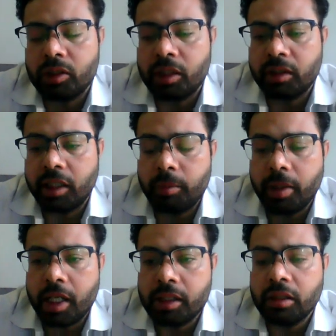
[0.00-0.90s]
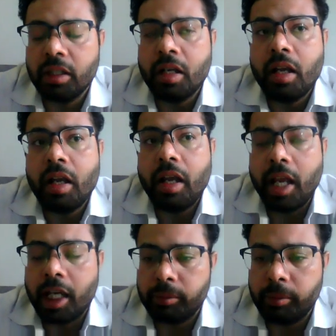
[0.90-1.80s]
questions can be asked?
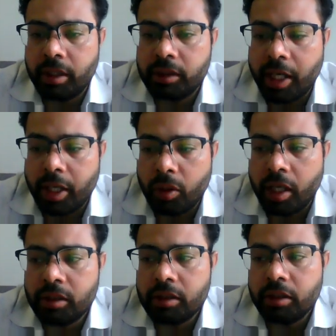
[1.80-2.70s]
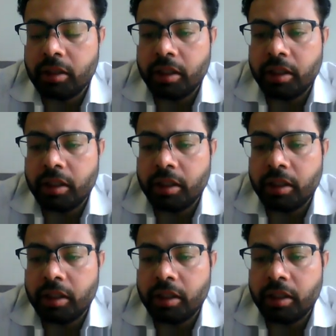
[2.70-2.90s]
Explain cytokines